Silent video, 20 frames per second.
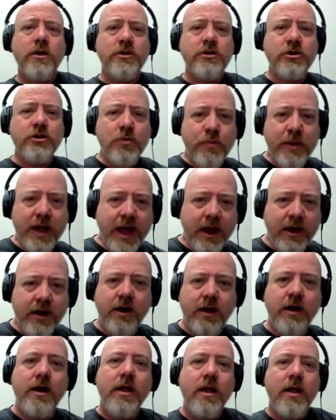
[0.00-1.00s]
do
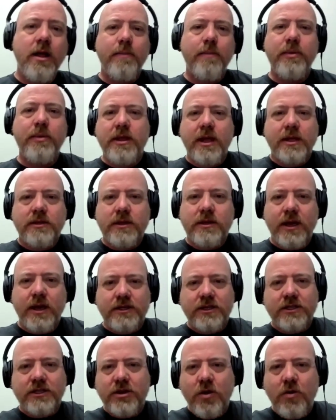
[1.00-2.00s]
better but that's
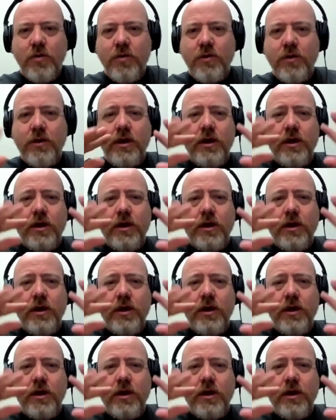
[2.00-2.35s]
it's so